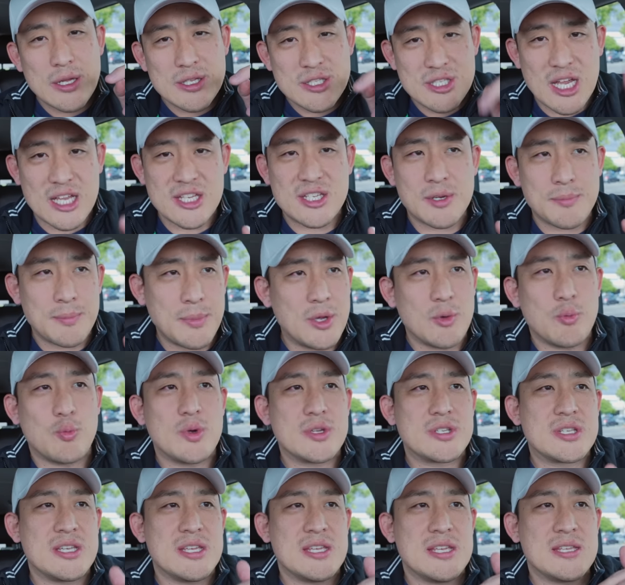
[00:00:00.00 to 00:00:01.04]
jajangmyeon,
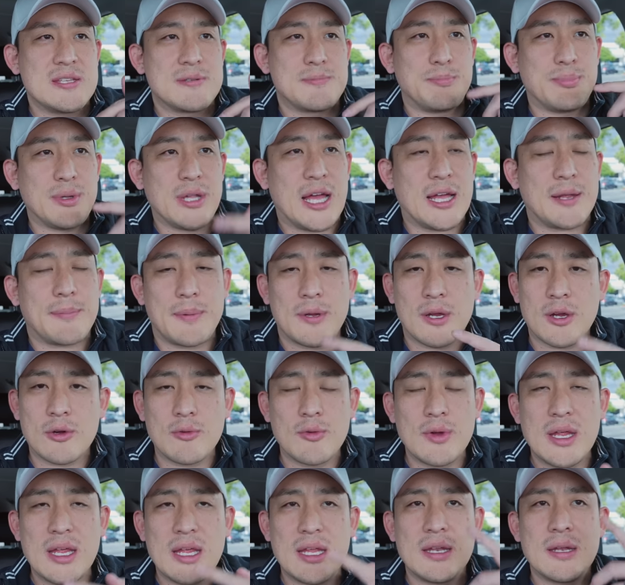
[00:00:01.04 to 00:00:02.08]
which is black
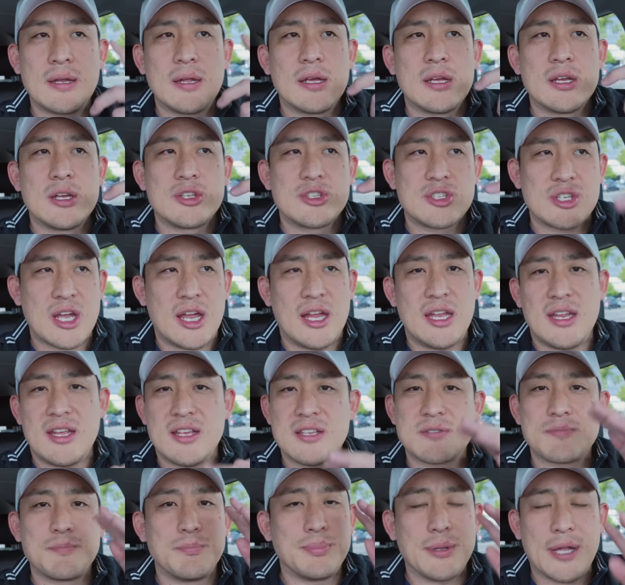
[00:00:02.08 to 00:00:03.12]
Korean
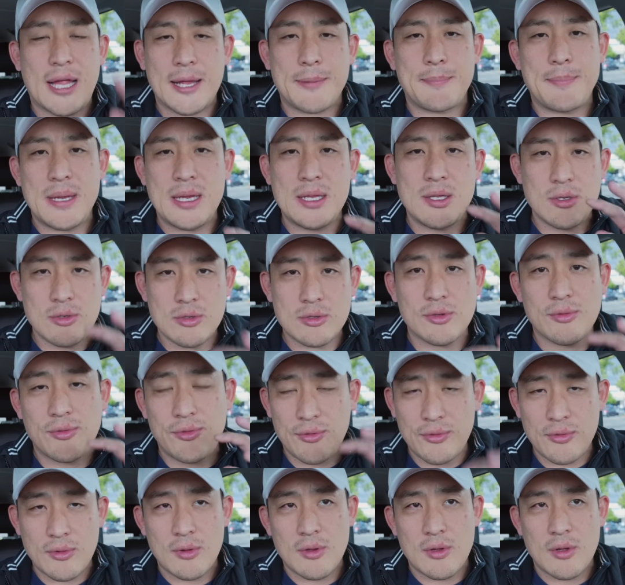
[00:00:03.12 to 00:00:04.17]
Chinese black bean
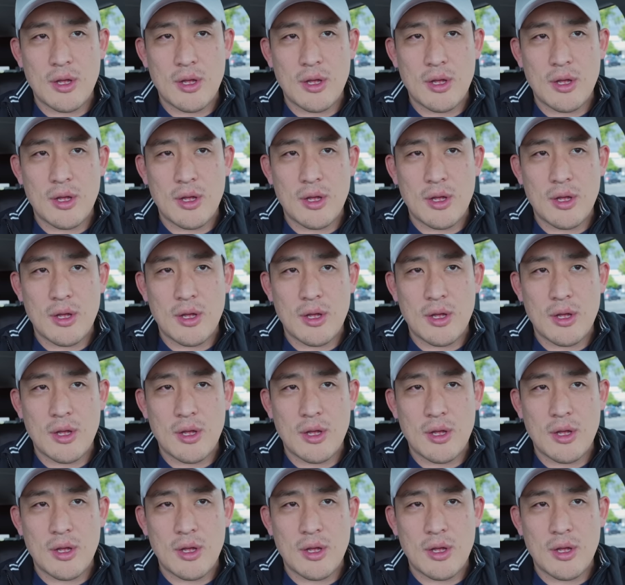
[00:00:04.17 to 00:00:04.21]
noodles.